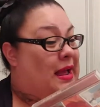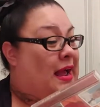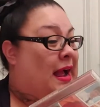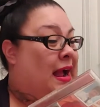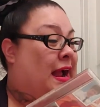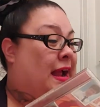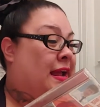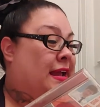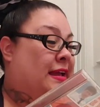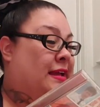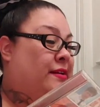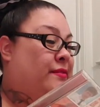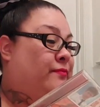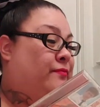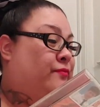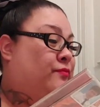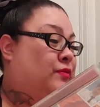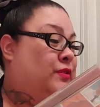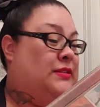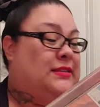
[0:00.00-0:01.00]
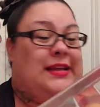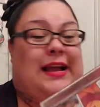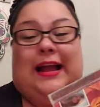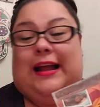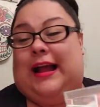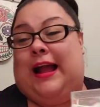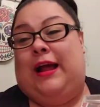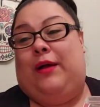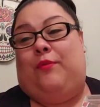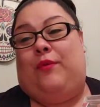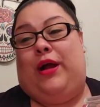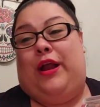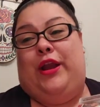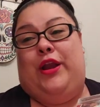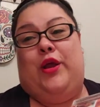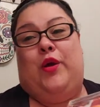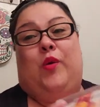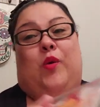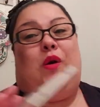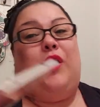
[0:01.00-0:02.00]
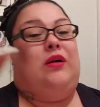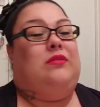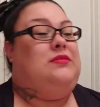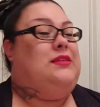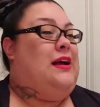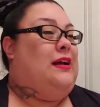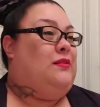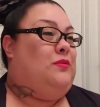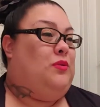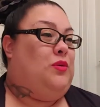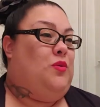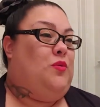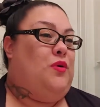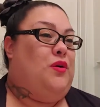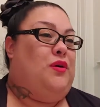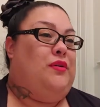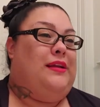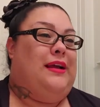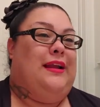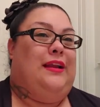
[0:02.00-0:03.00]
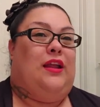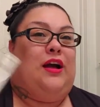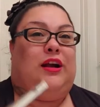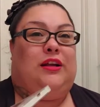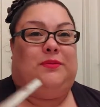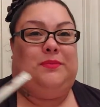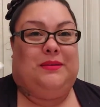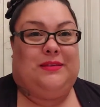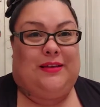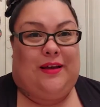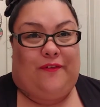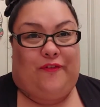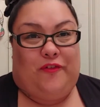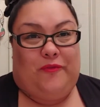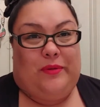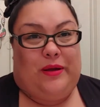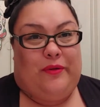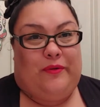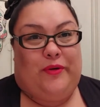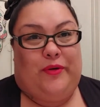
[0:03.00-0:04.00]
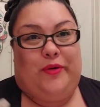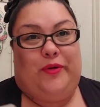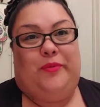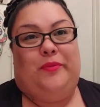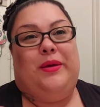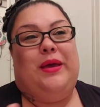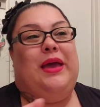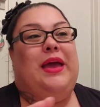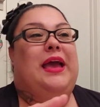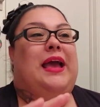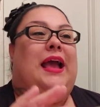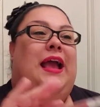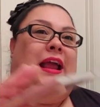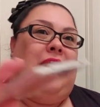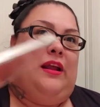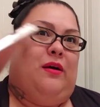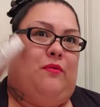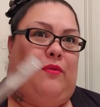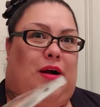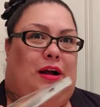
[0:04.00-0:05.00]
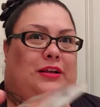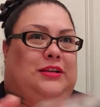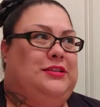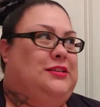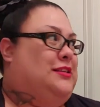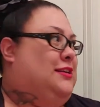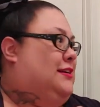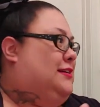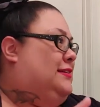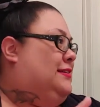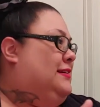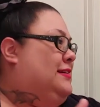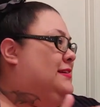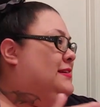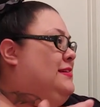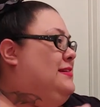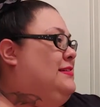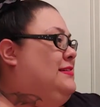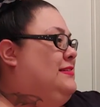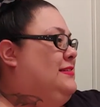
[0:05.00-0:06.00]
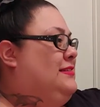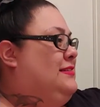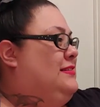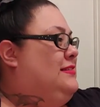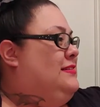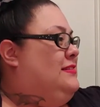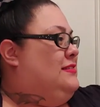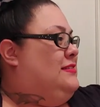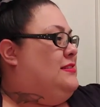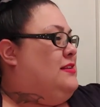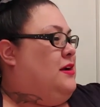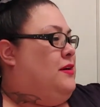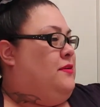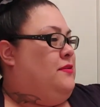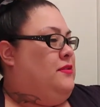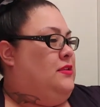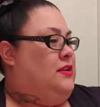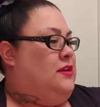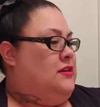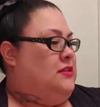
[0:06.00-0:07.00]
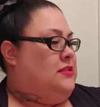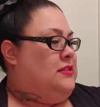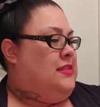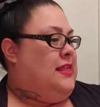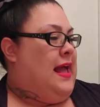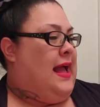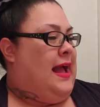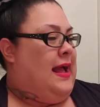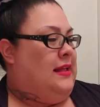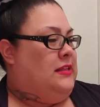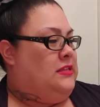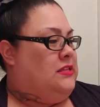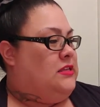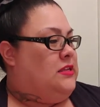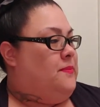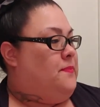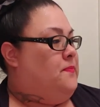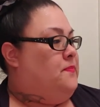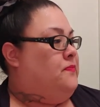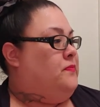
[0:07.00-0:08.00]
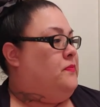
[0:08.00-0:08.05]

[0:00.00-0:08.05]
I was like, I want no contact with the world. I locked myself in my room and I watched it. So there's that.